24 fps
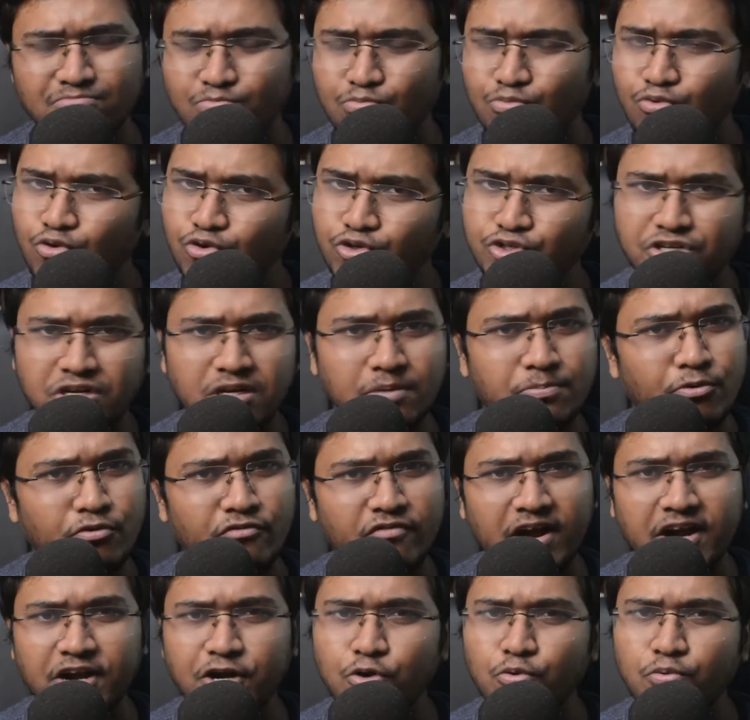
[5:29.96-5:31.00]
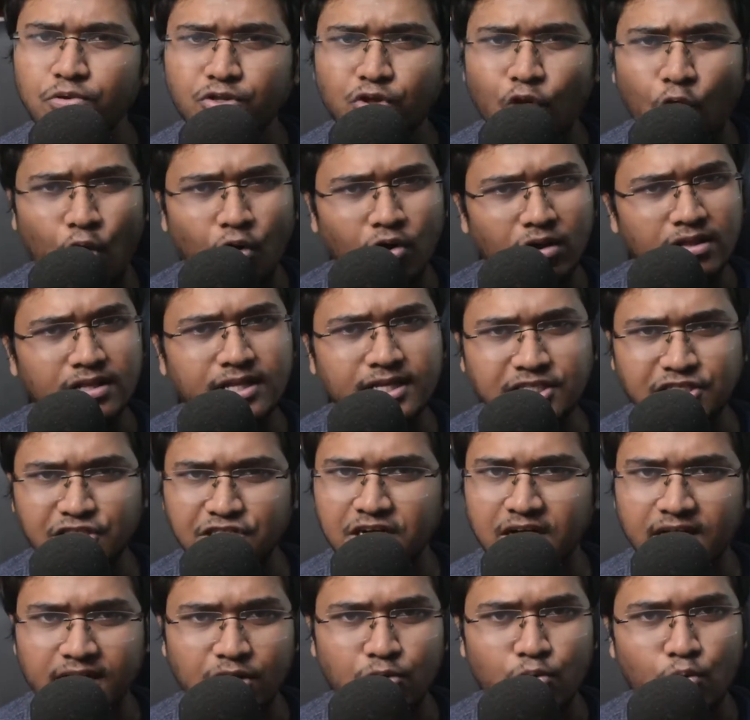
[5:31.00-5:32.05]
mostly provide you with all the
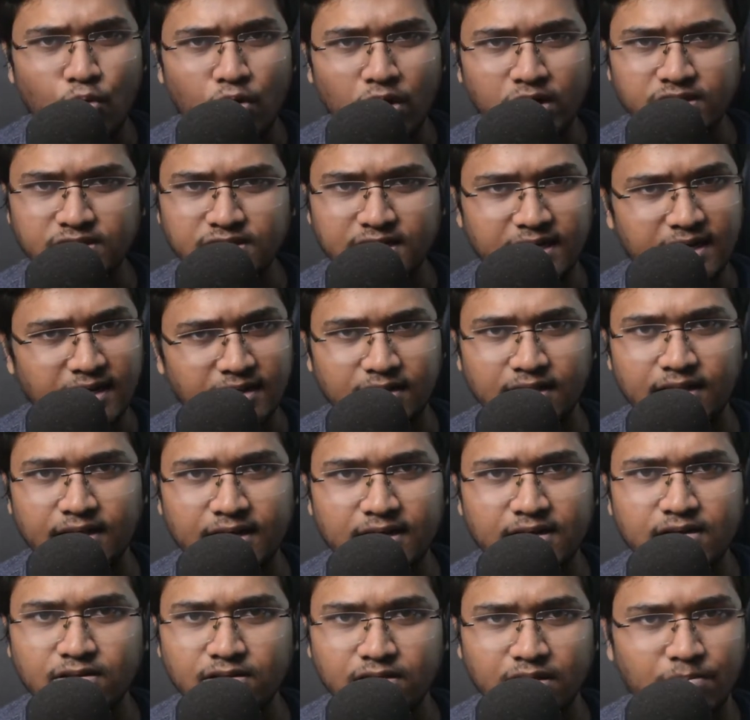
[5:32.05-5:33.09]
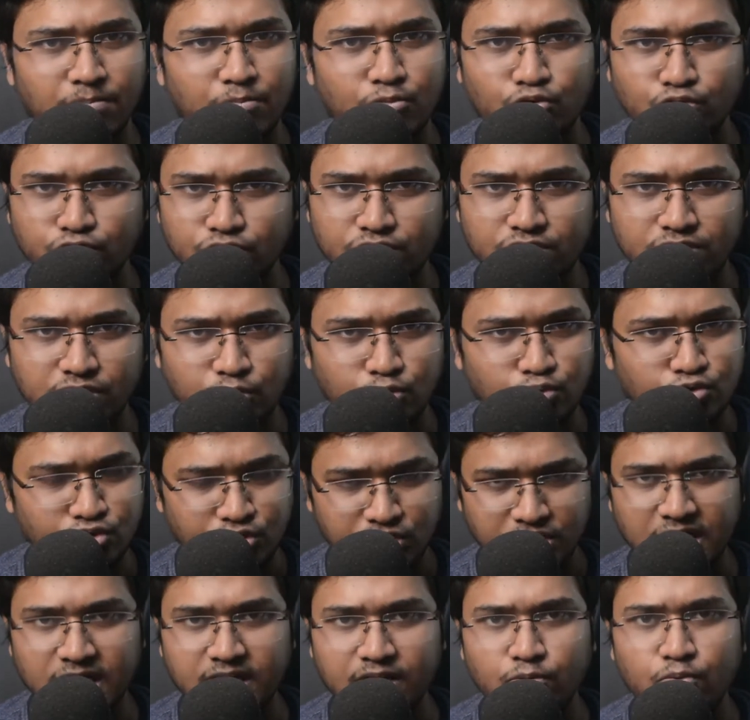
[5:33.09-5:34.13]
GRE words that are there, the most
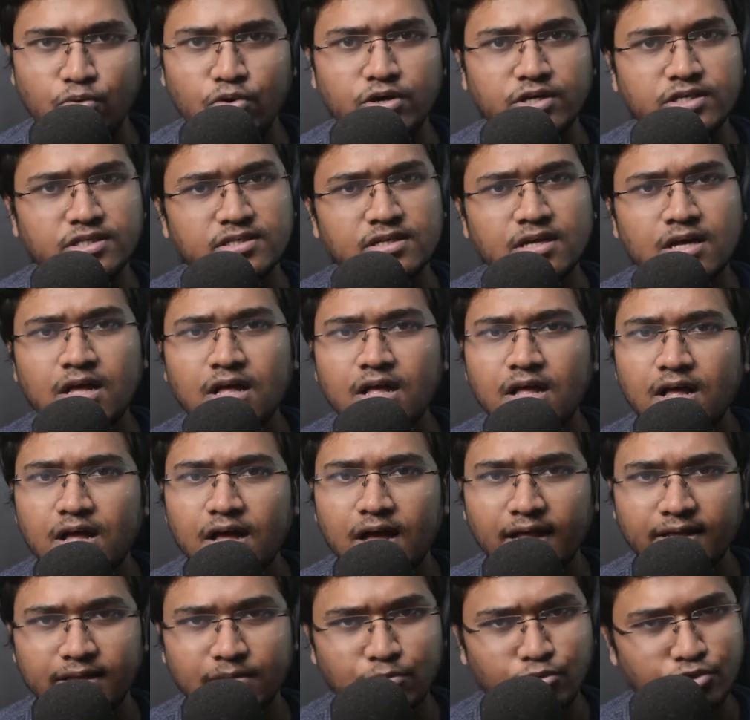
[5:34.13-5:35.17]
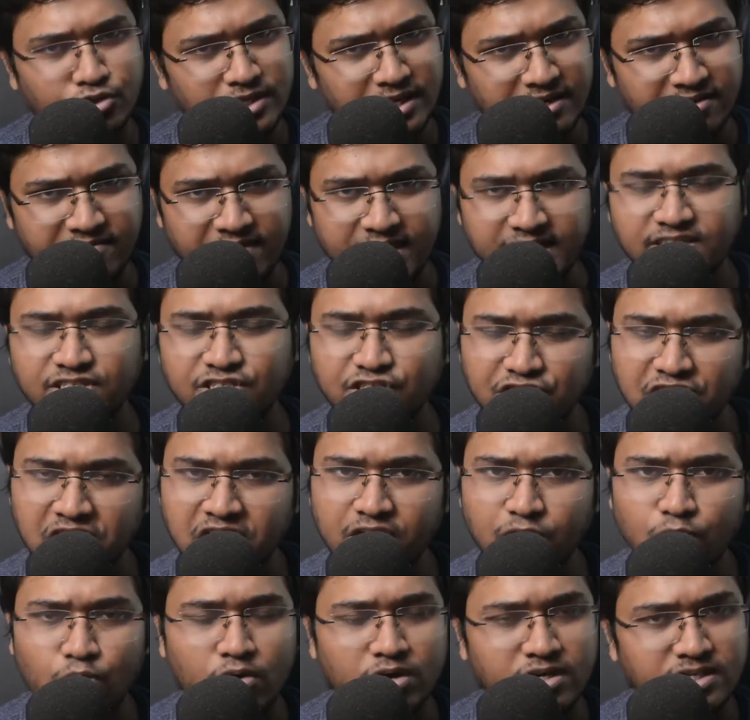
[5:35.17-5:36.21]
used GRE words and the most advanced
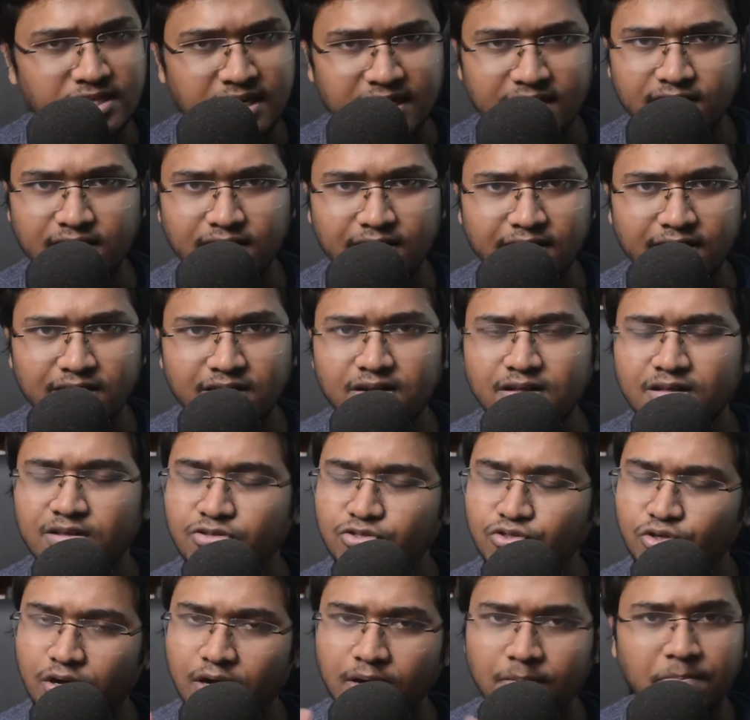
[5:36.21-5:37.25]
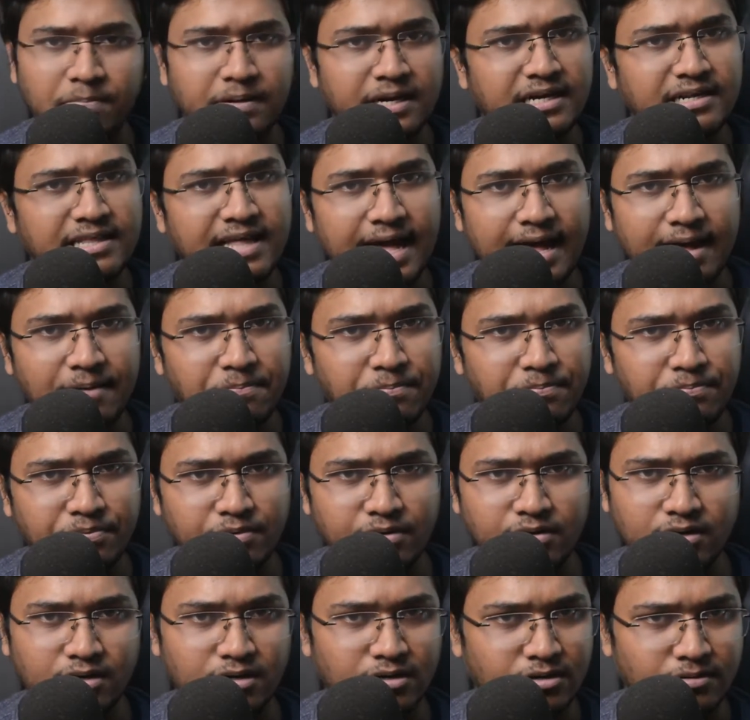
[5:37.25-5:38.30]
GRE words that are there. So complete the
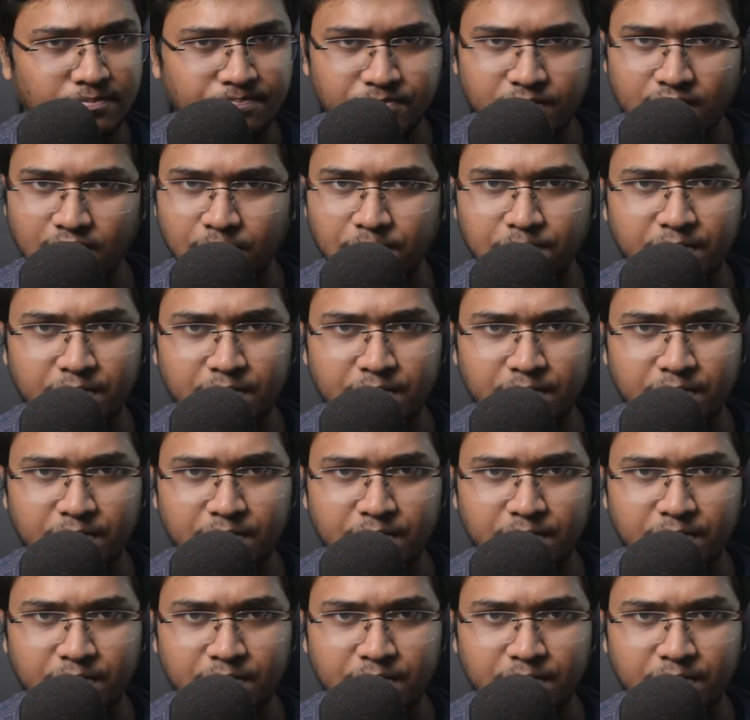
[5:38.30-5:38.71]
app to